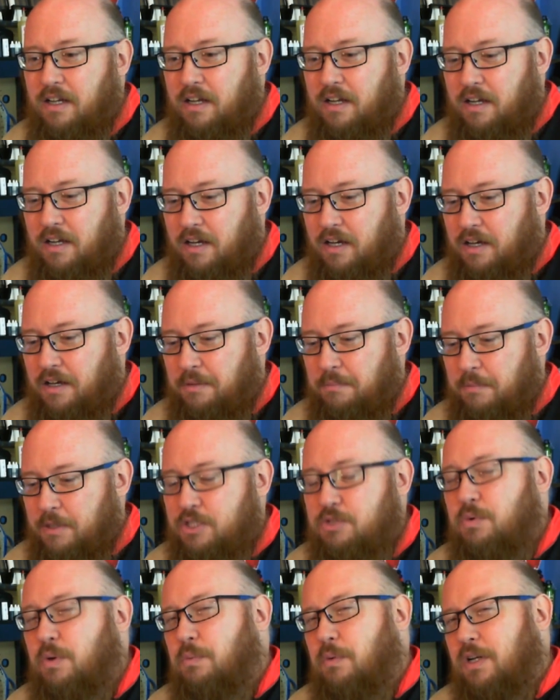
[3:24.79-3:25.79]
Because
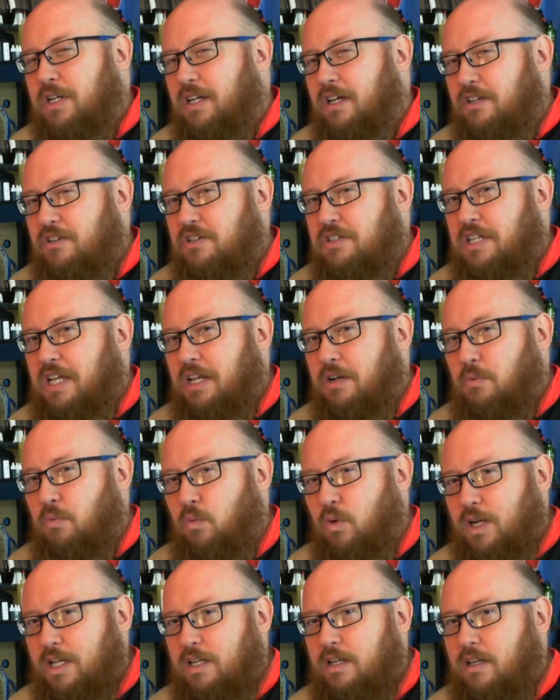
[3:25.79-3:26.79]
we wanted to understand
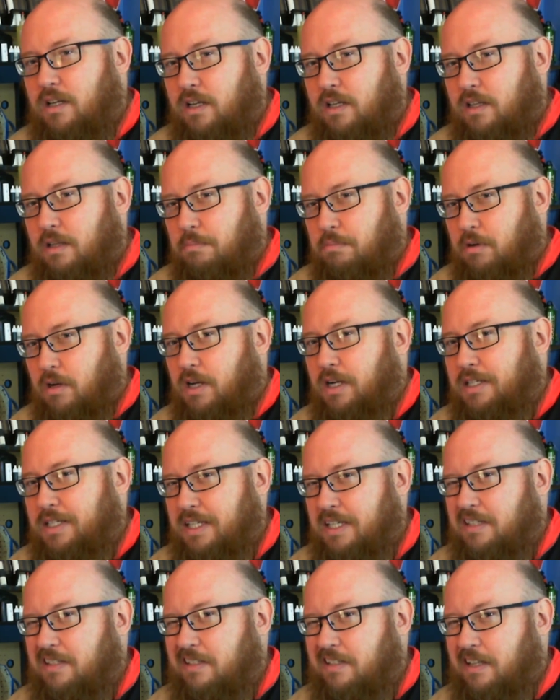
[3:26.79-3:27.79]
what the product did
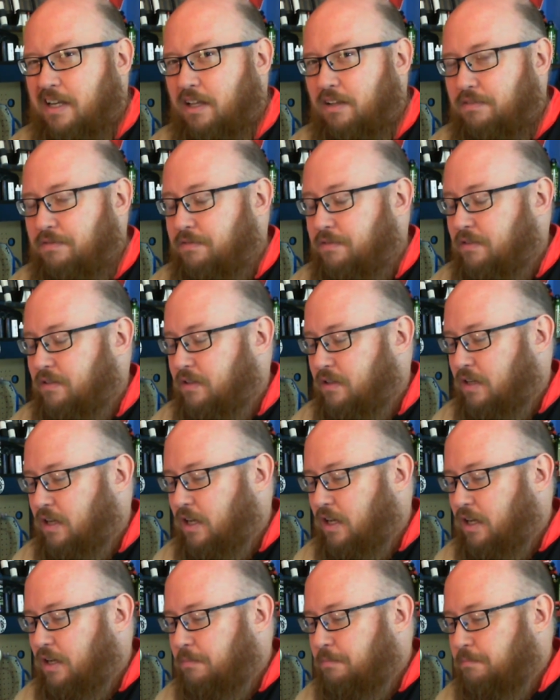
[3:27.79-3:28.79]
itself.
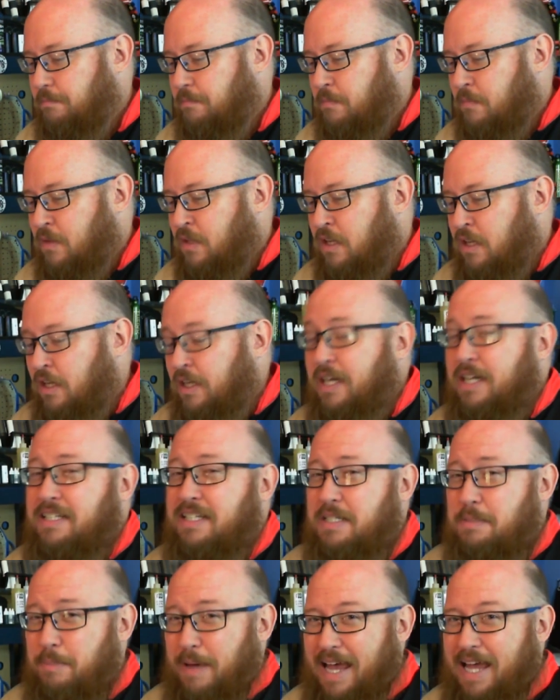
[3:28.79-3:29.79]
Because it's
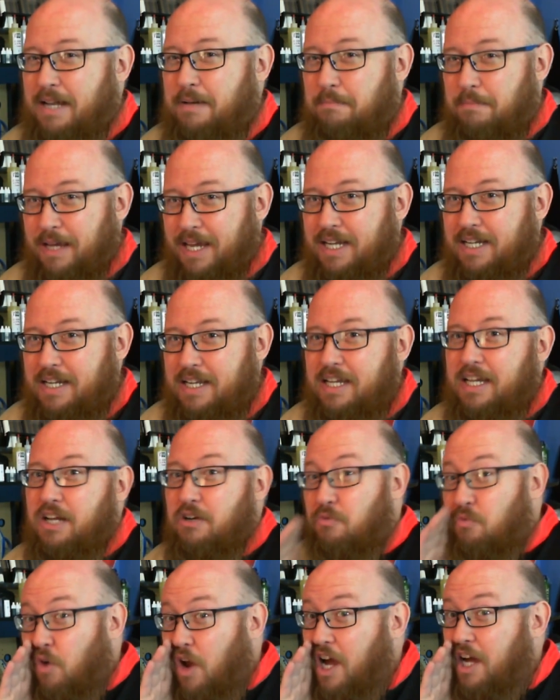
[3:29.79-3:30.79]
patent pending, and
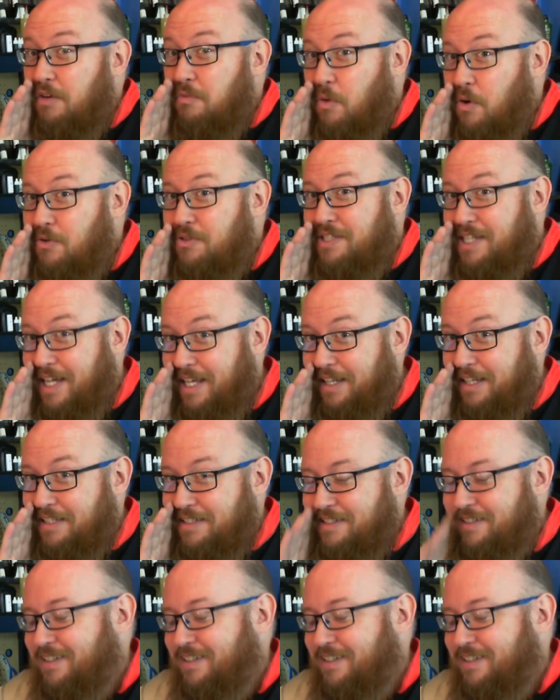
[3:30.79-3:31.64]
Ron won't tell us.